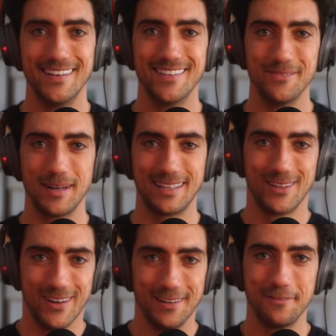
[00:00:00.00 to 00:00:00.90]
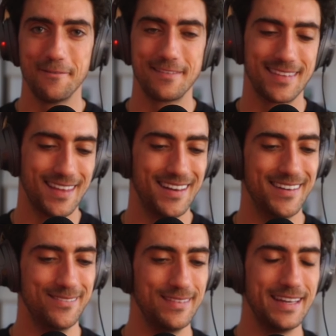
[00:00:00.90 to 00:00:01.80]
my 25th
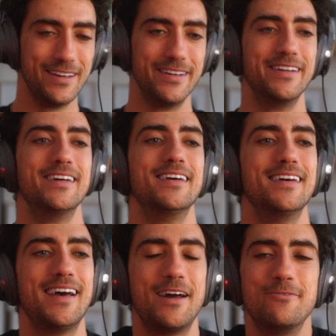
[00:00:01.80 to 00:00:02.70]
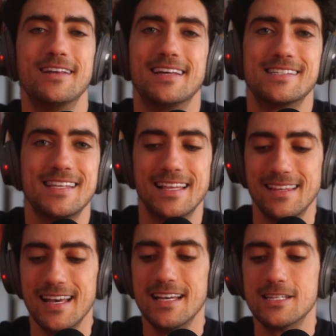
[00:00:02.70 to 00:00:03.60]
year, I realized that
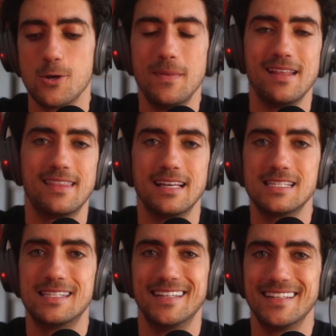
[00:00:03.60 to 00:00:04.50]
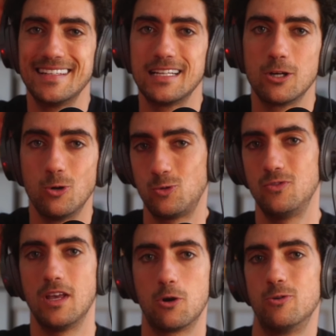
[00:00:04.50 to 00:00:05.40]
so many things didn't go
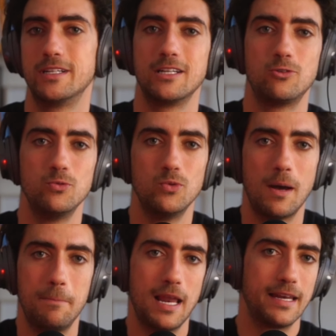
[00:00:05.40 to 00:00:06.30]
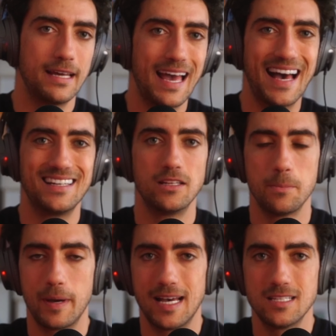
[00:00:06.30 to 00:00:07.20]
according to a plan I had in the
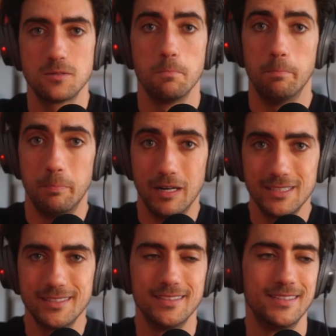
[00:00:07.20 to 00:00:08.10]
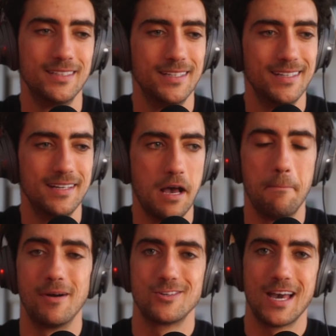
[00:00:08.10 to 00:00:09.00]
past, but I'm
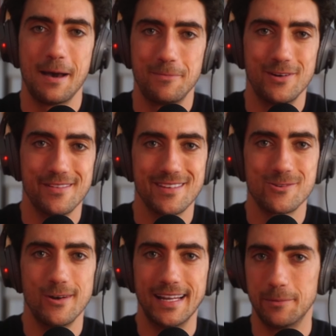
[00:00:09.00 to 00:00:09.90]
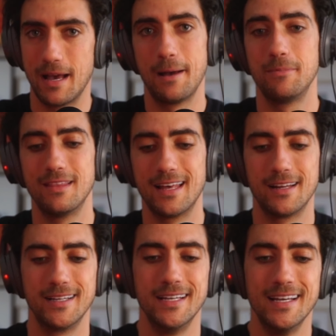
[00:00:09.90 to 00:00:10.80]
much happier this way, and I'm happy that
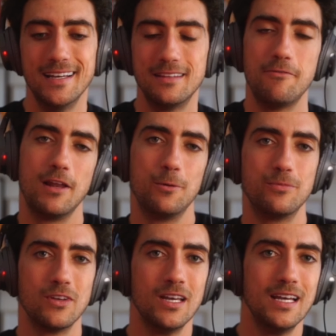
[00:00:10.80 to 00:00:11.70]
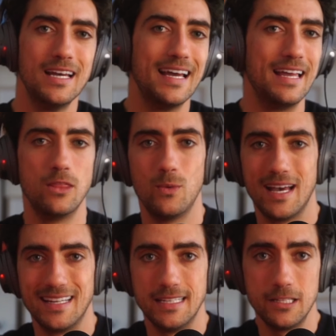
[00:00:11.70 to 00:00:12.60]
I developed in the way
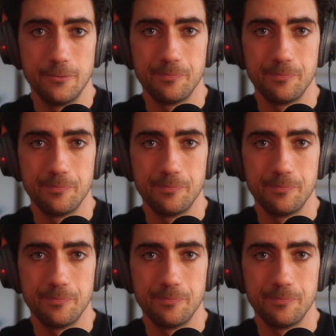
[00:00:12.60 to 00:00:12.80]
I did.